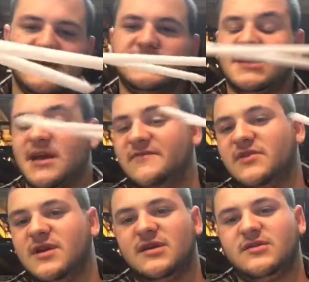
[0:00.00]
it's a
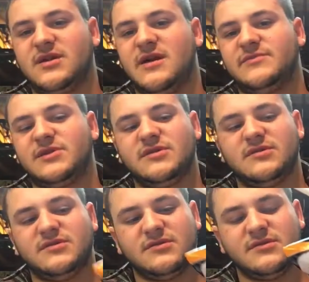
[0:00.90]
heavier helicopter,
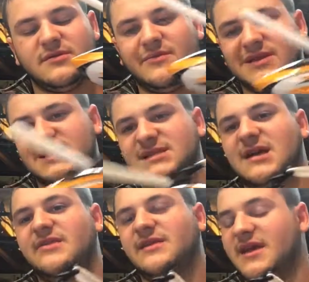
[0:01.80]
but it's
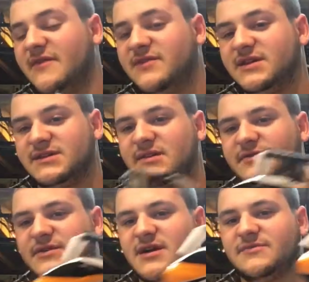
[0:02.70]
not the heaviest
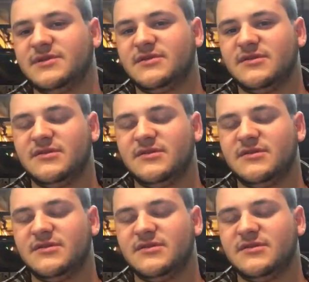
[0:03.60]
helicopter.